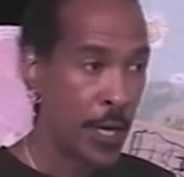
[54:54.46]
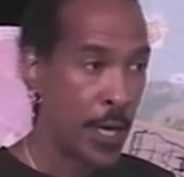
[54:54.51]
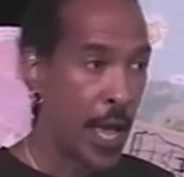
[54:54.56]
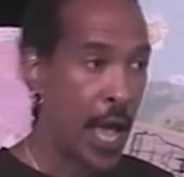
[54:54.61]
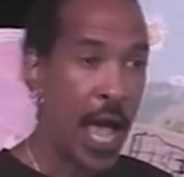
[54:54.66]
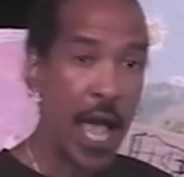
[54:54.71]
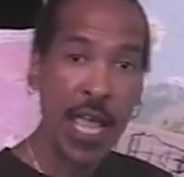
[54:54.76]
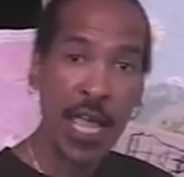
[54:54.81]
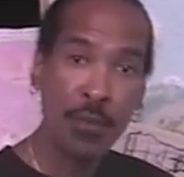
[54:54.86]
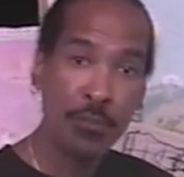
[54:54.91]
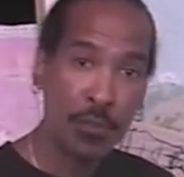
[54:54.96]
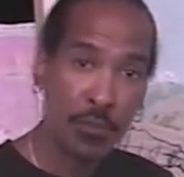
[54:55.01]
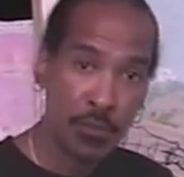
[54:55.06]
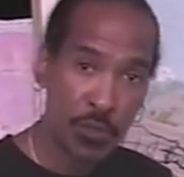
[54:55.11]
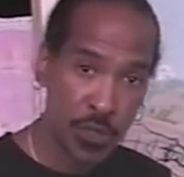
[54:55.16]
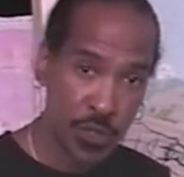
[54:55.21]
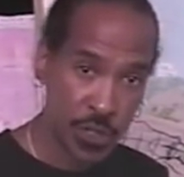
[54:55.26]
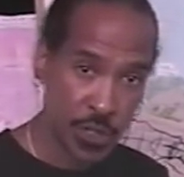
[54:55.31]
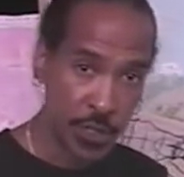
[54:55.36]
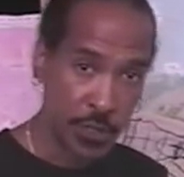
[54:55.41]
I am a
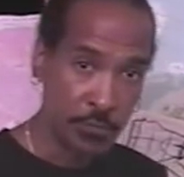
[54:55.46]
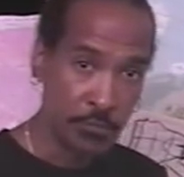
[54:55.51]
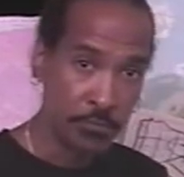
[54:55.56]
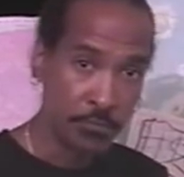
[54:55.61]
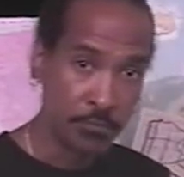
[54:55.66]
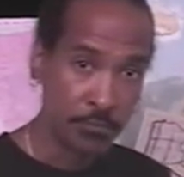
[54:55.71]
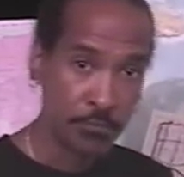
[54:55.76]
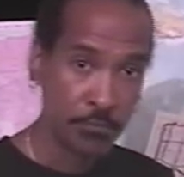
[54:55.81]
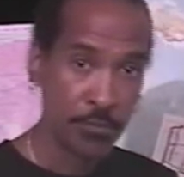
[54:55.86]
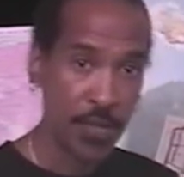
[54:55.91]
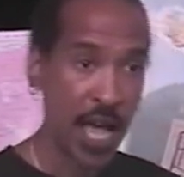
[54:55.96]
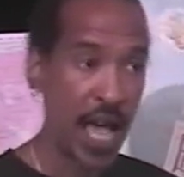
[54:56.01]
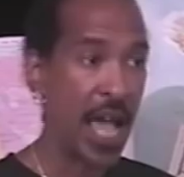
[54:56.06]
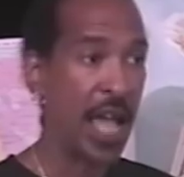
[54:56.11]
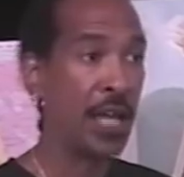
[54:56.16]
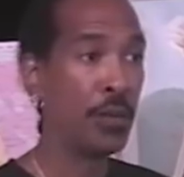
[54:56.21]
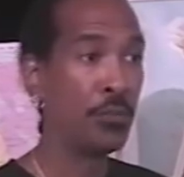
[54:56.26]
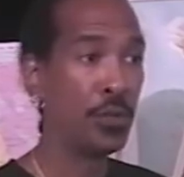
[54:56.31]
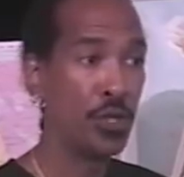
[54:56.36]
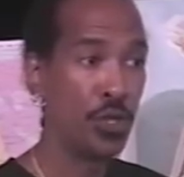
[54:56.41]
Muslim. I
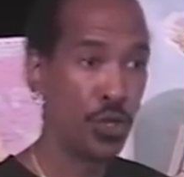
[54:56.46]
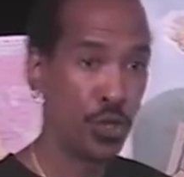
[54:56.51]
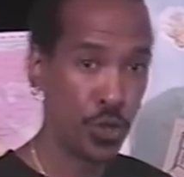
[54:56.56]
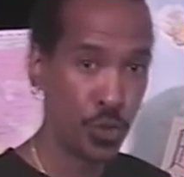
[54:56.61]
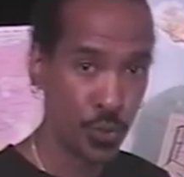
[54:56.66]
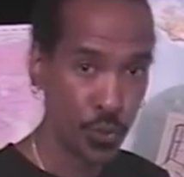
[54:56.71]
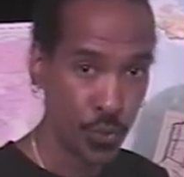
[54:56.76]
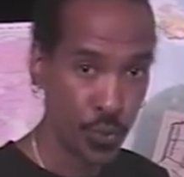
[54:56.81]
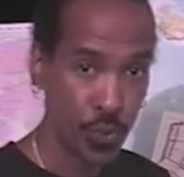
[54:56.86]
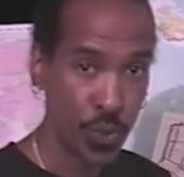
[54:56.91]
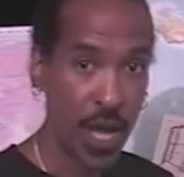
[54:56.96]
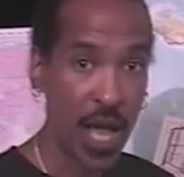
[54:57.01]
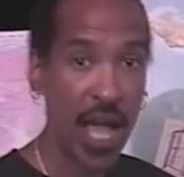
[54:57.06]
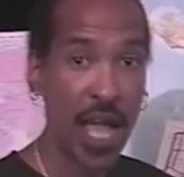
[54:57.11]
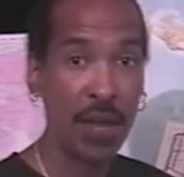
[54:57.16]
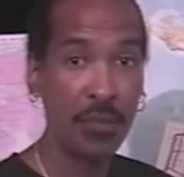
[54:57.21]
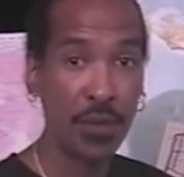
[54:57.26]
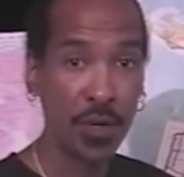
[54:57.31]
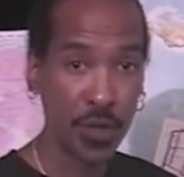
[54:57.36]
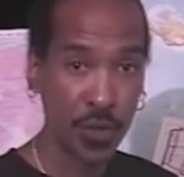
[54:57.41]
am a Jew. I
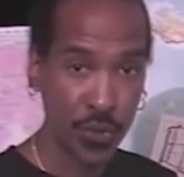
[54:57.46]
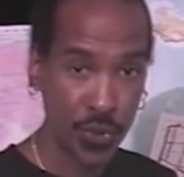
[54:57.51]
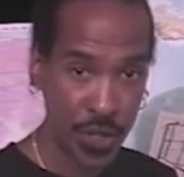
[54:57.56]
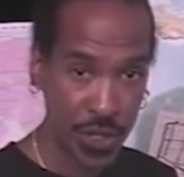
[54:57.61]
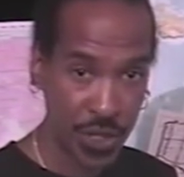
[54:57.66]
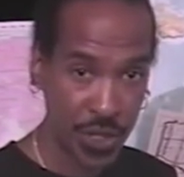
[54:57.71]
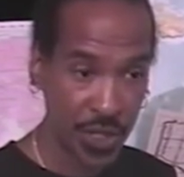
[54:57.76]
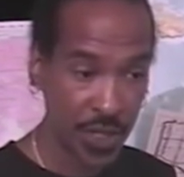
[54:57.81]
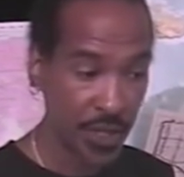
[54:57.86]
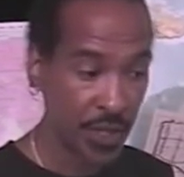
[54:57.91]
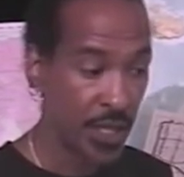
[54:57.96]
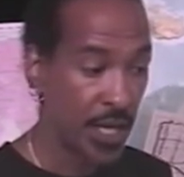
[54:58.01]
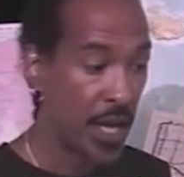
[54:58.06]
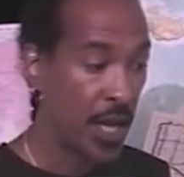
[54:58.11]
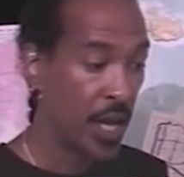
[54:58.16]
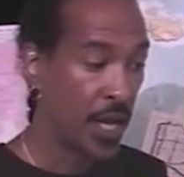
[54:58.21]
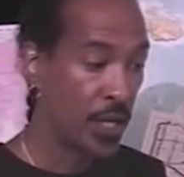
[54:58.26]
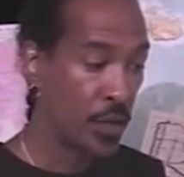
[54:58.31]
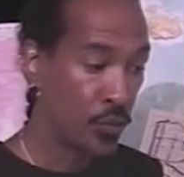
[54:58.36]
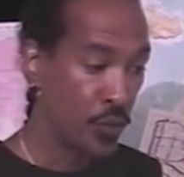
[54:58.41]
am a Christian.
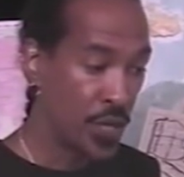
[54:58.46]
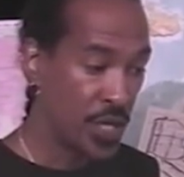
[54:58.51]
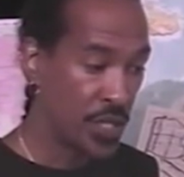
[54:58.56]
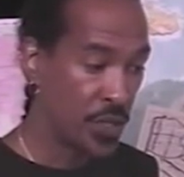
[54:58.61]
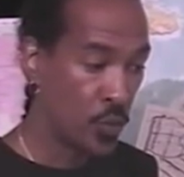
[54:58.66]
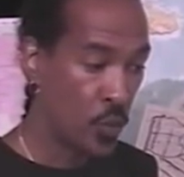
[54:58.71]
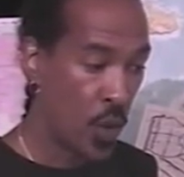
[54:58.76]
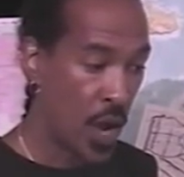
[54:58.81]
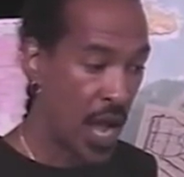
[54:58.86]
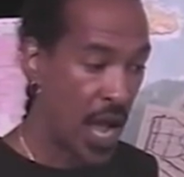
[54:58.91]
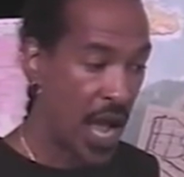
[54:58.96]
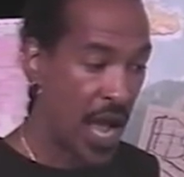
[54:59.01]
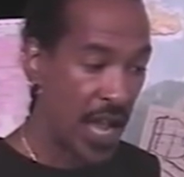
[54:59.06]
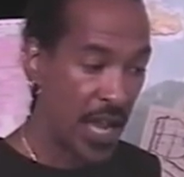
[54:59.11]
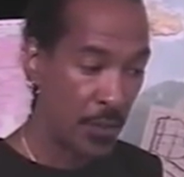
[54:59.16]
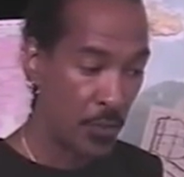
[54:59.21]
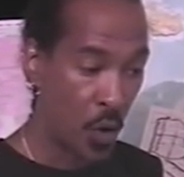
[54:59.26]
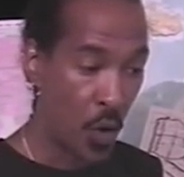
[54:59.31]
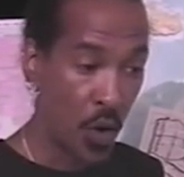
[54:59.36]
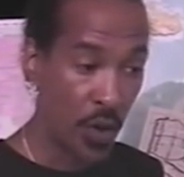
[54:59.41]
And the reason why I
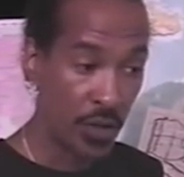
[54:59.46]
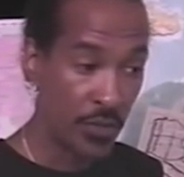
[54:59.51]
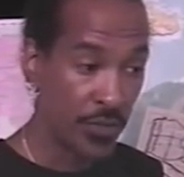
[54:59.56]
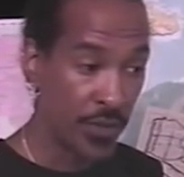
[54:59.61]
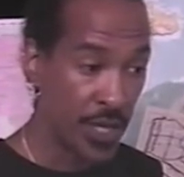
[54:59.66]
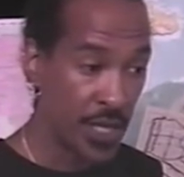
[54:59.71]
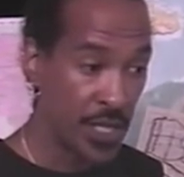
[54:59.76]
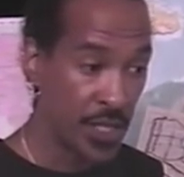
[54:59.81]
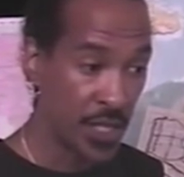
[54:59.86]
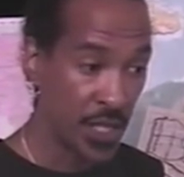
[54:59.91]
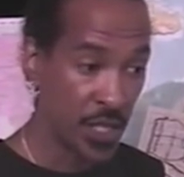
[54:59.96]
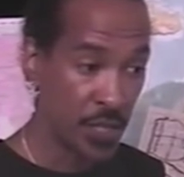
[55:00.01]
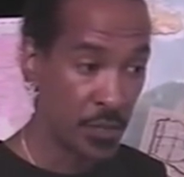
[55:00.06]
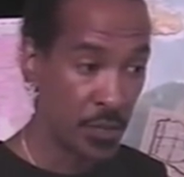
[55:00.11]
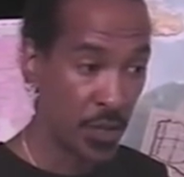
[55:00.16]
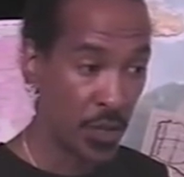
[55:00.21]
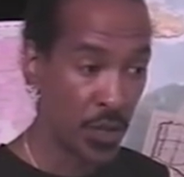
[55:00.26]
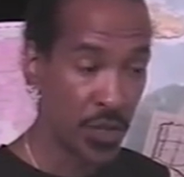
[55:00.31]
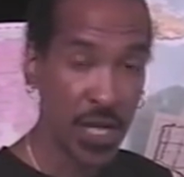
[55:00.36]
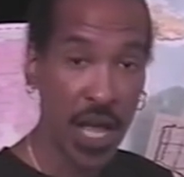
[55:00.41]
am all of these is
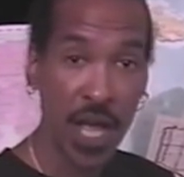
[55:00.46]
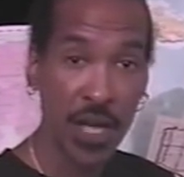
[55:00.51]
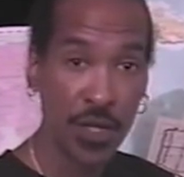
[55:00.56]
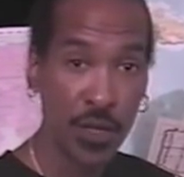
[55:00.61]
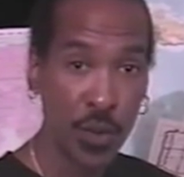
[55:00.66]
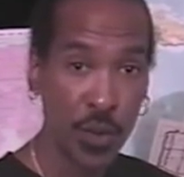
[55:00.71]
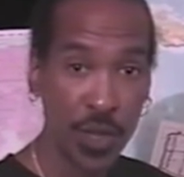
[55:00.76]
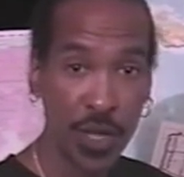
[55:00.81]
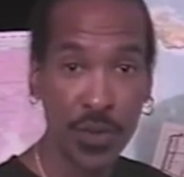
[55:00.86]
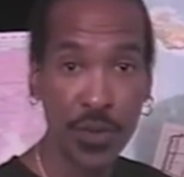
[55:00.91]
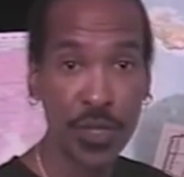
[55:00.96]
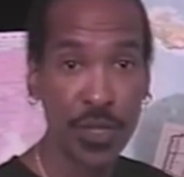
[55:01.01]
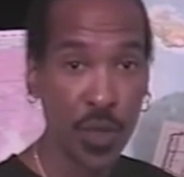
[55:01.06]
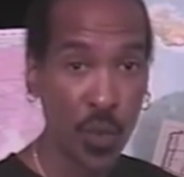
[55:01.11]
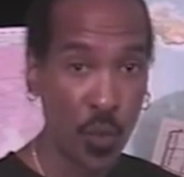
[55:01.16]
because I know there is a